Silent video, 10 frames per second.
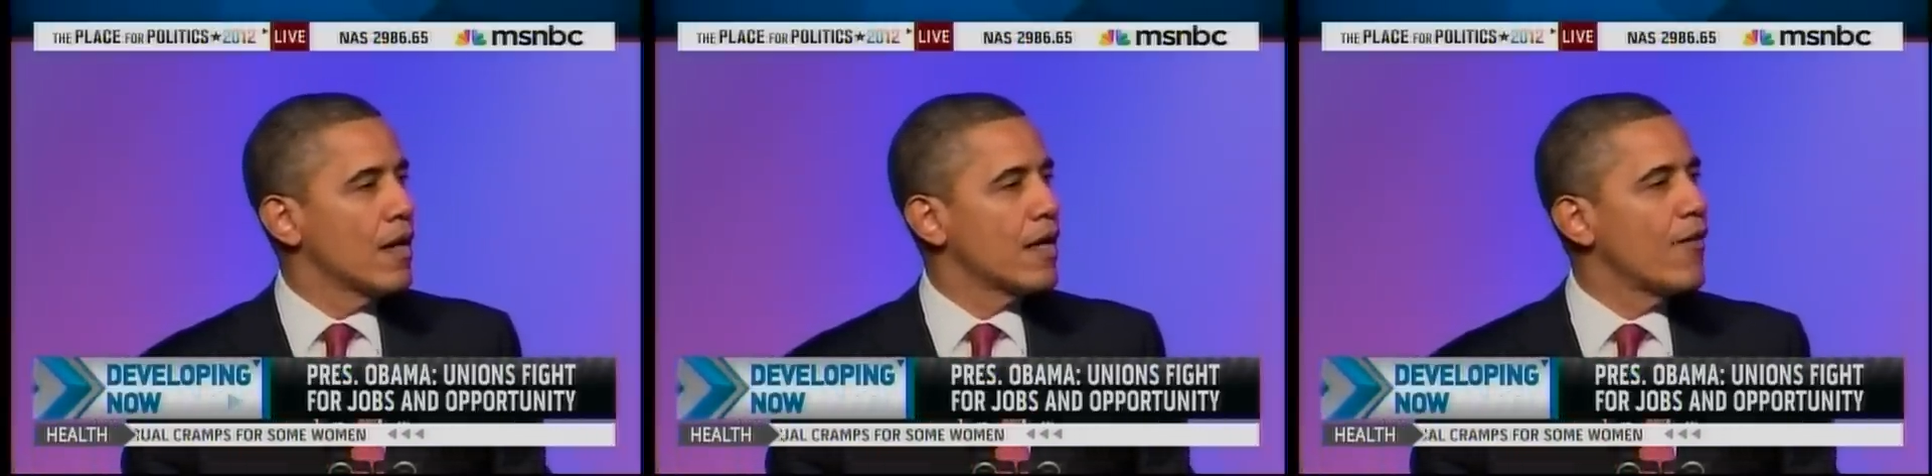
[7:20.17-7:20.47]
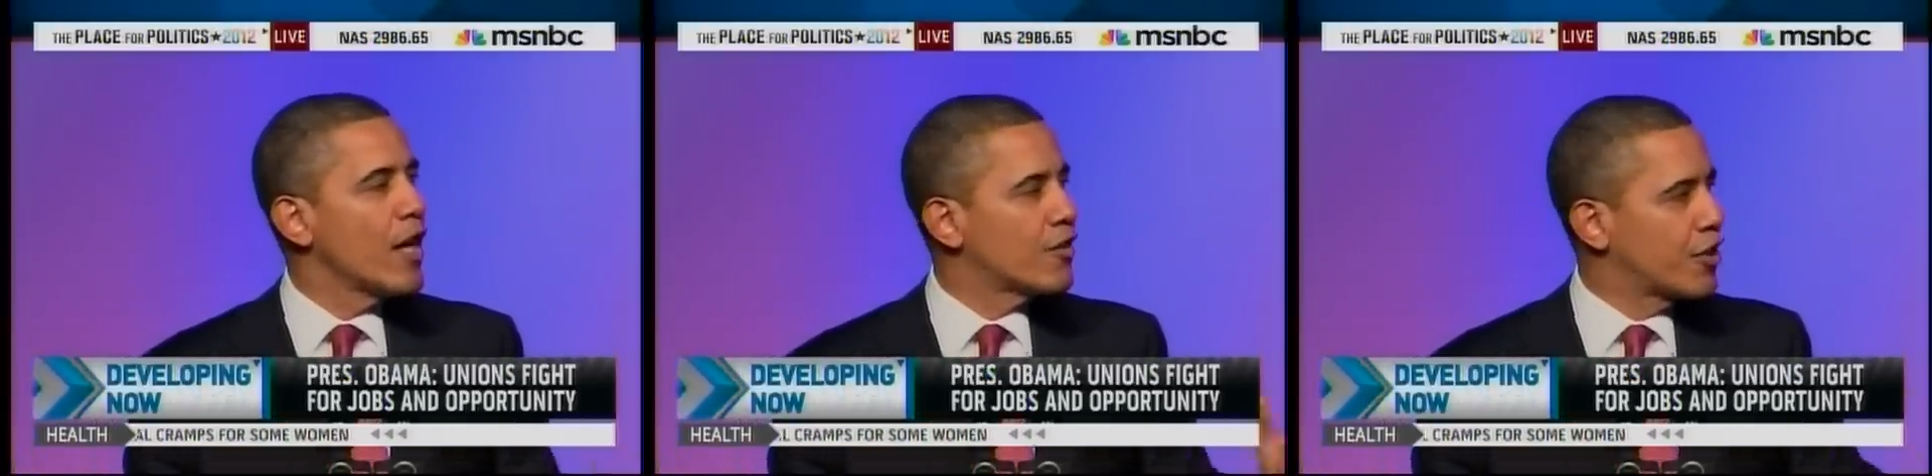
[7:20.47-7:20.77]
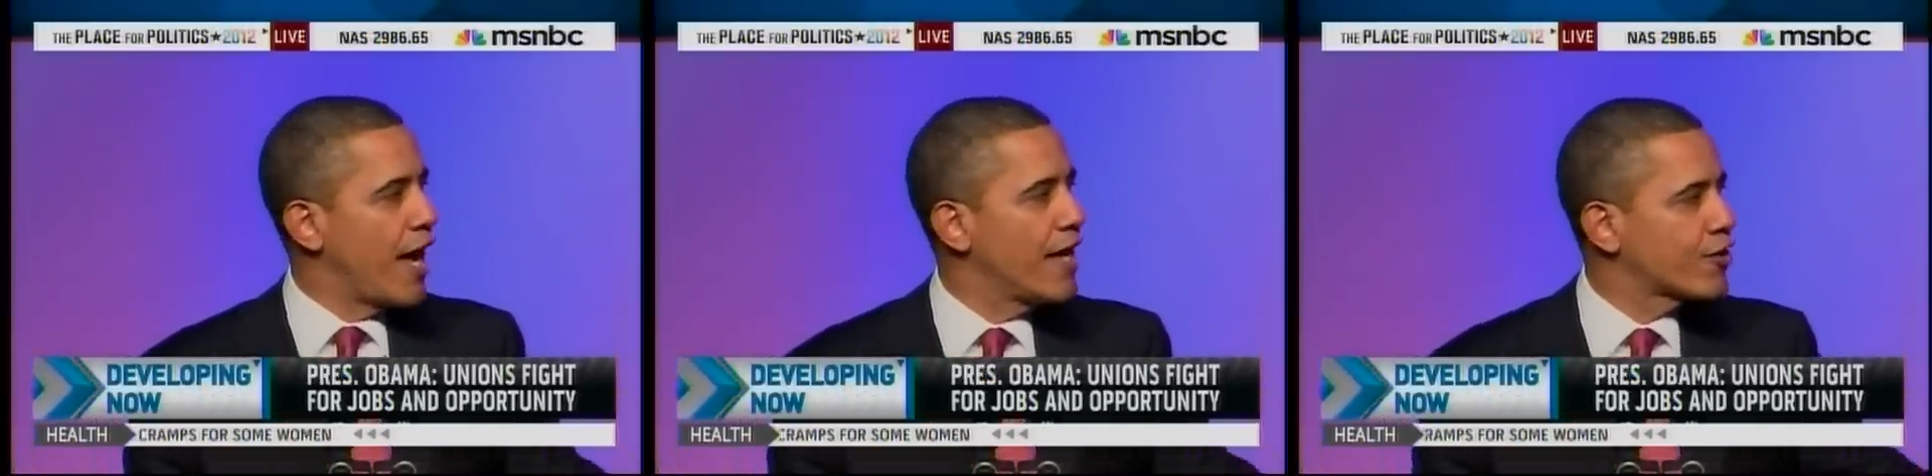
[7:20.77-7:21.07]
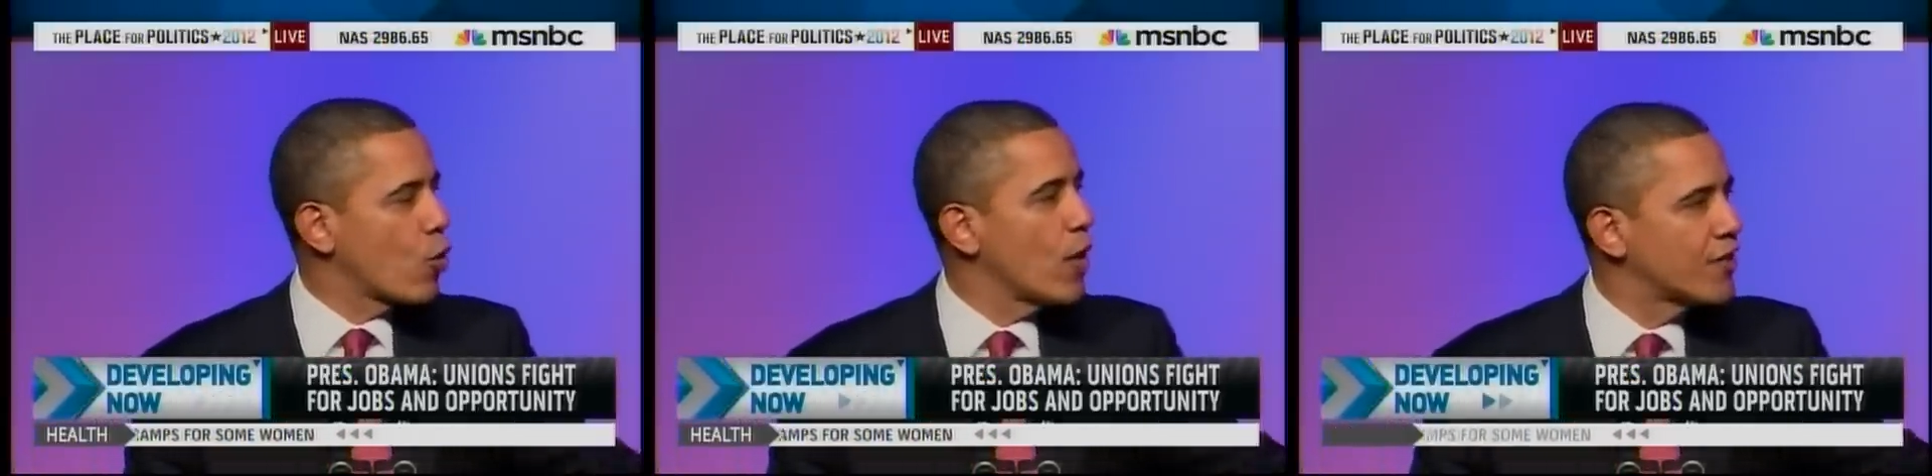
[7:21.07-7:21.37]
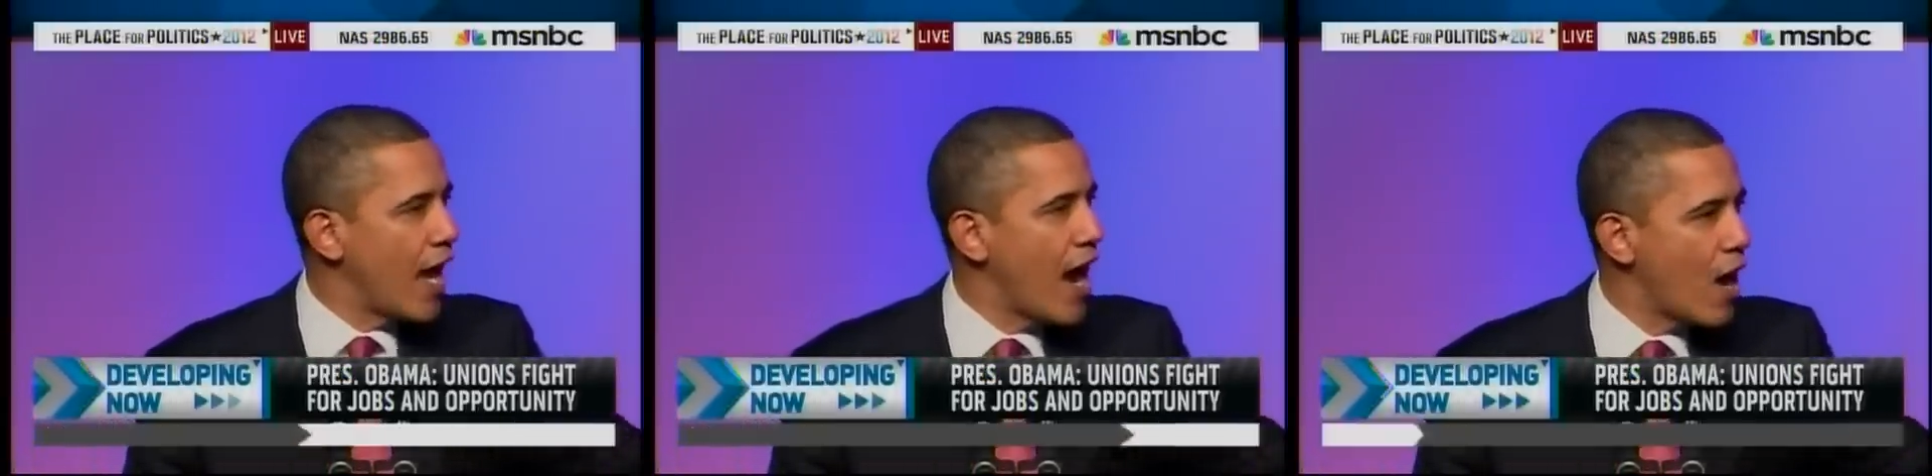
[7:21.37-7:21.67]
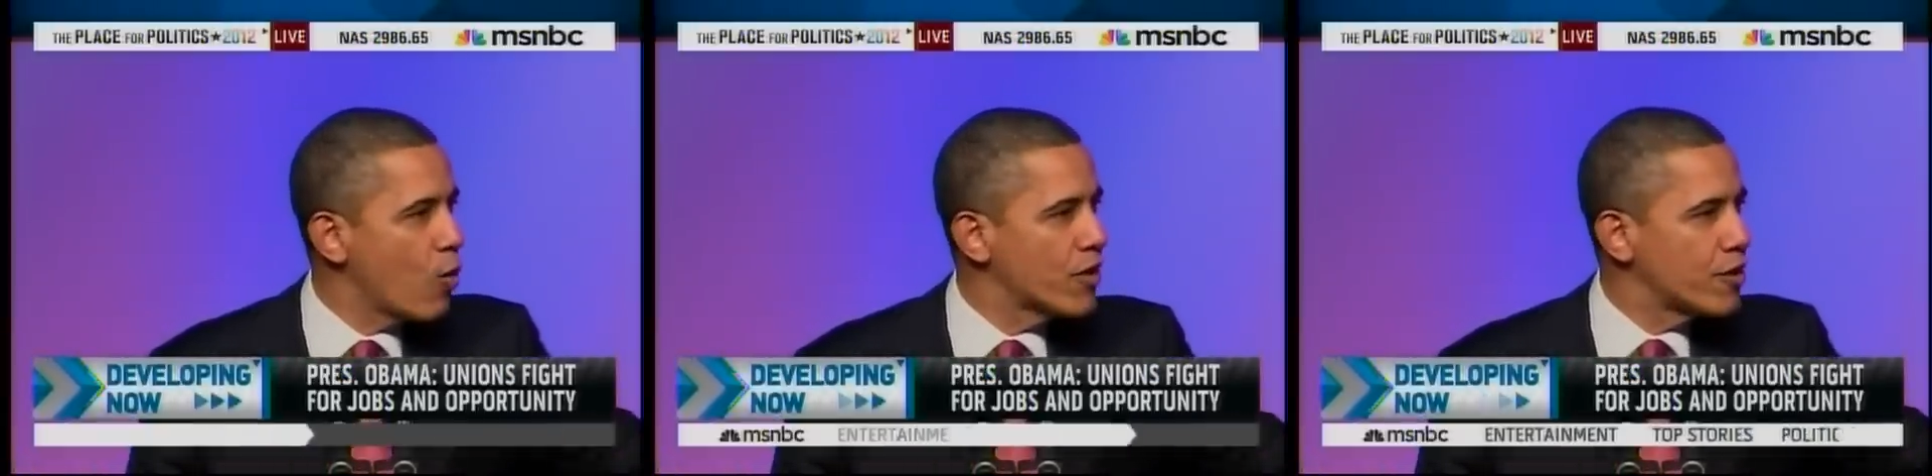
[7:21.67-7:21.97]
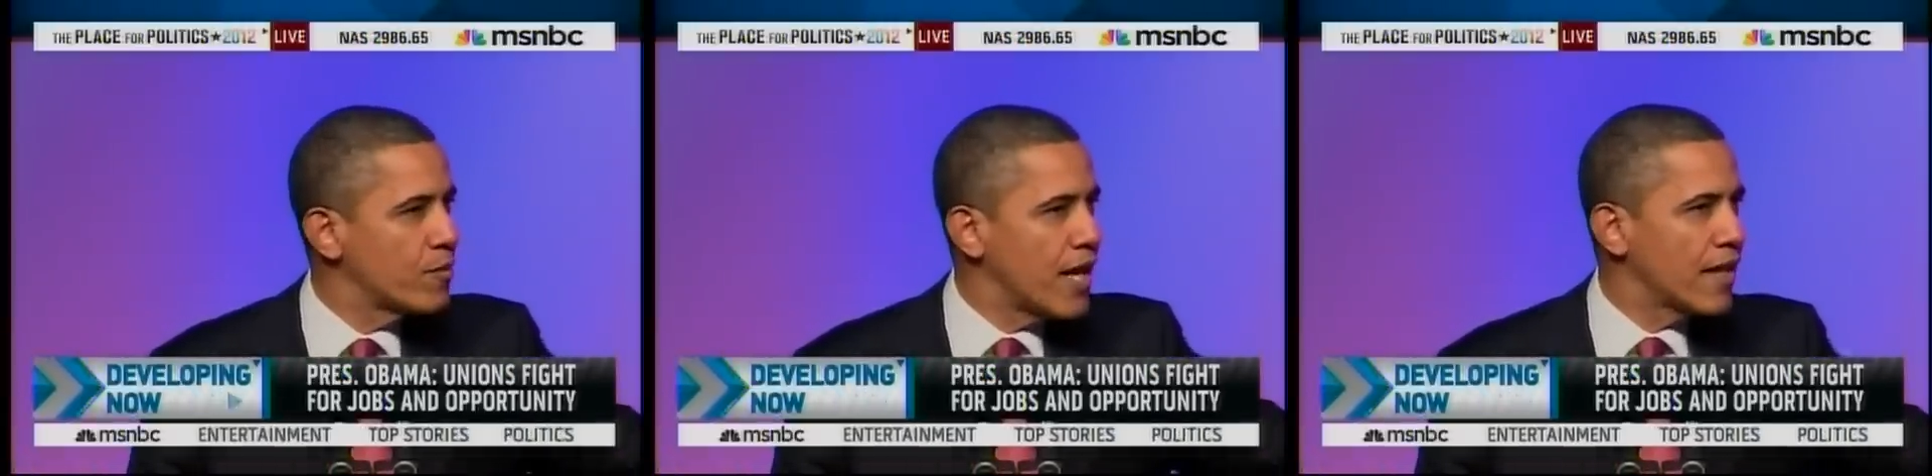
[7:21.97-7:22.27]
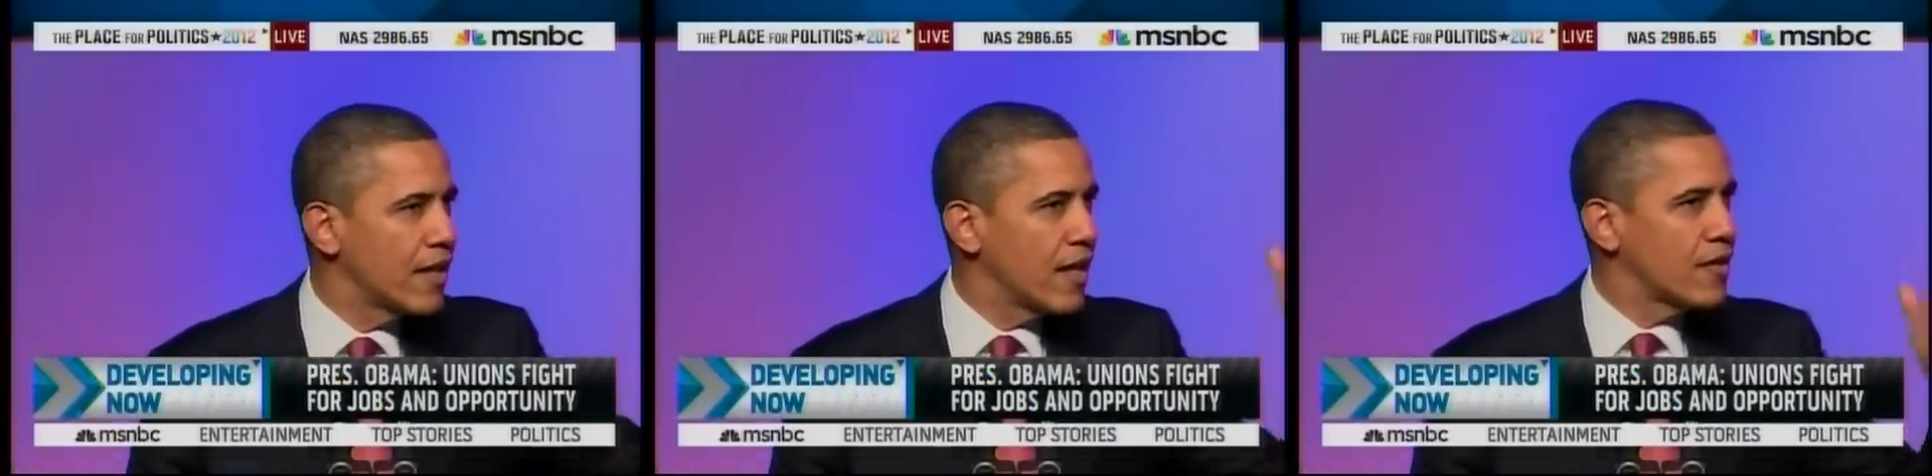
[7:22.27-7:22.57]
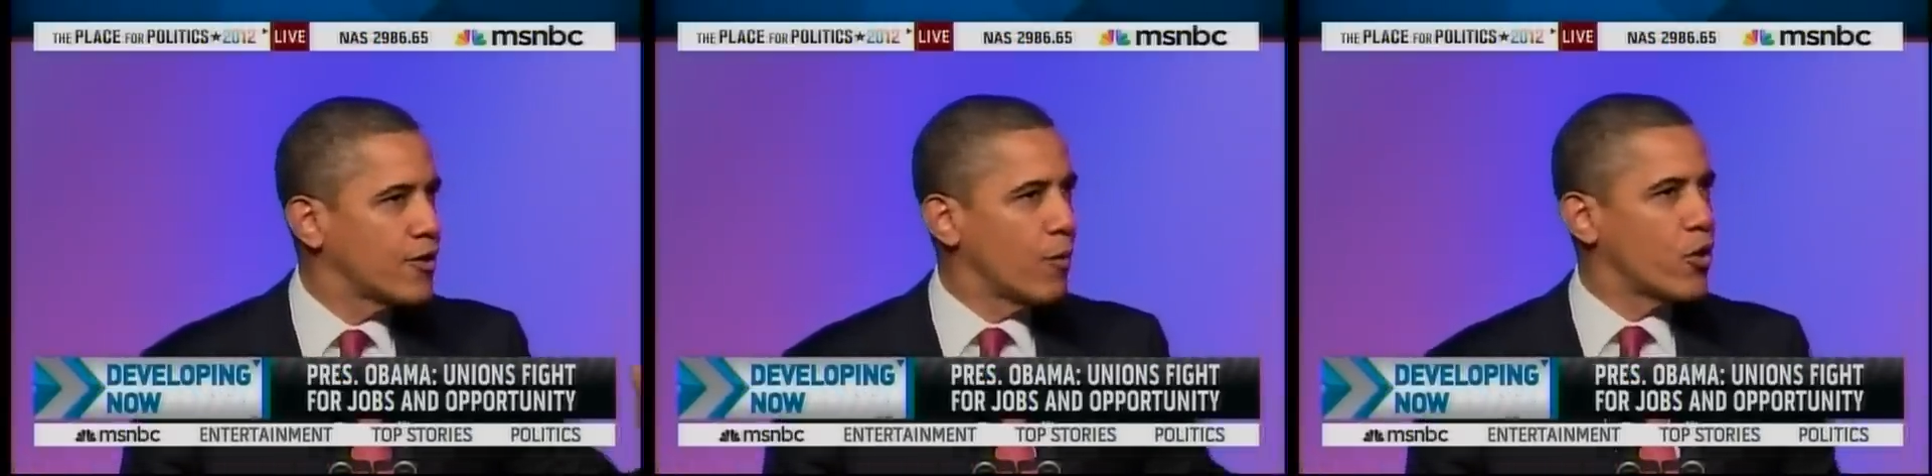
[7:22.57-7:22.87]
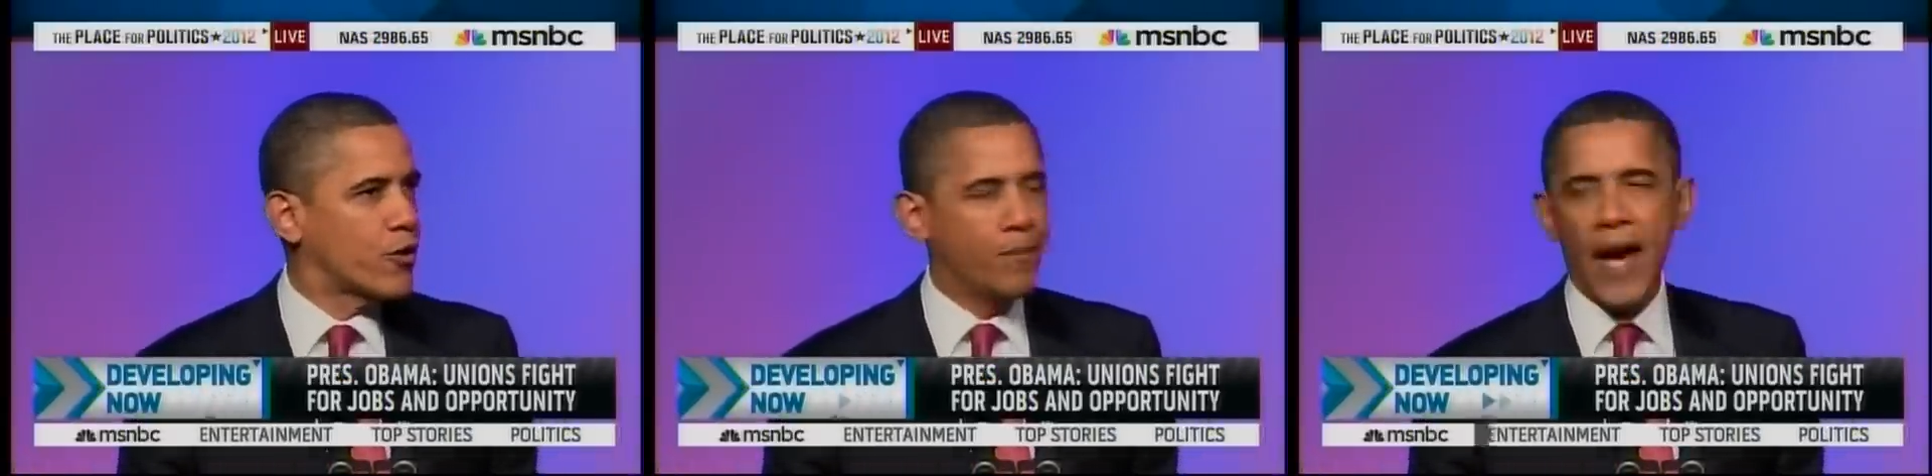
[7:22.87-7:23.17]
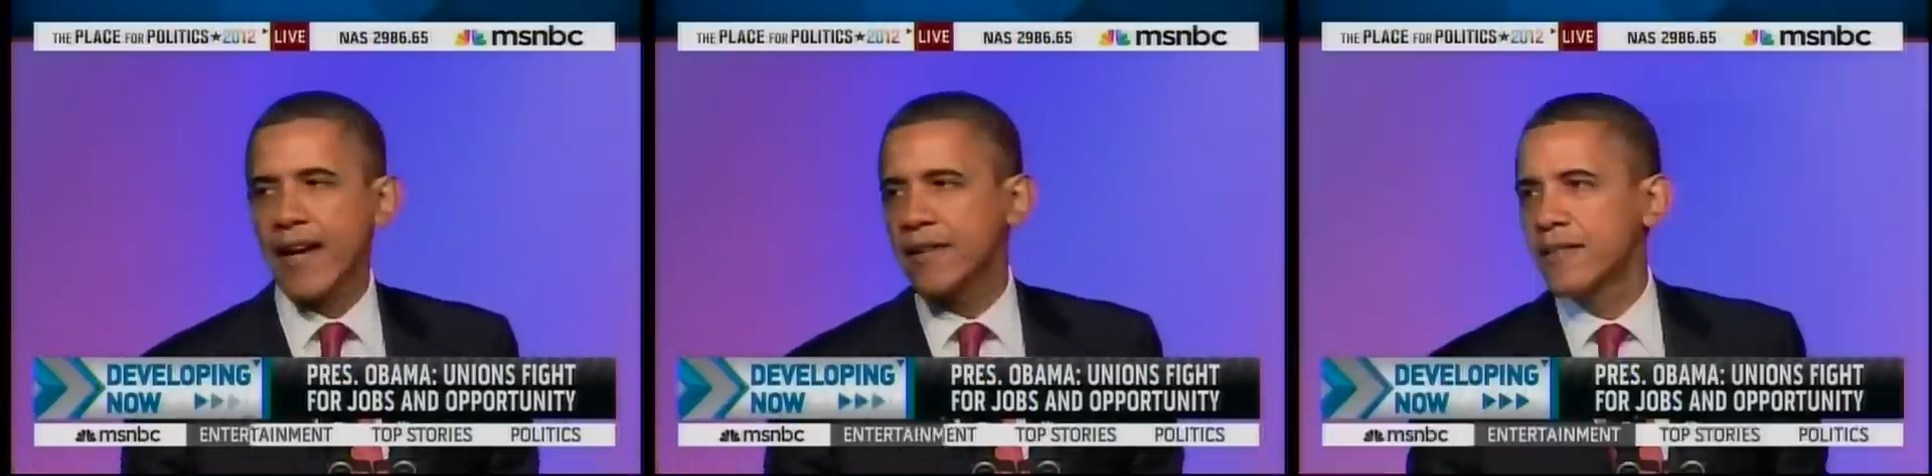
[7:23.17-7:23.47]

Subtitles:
Give you a chance to retire with some dignity and some respect.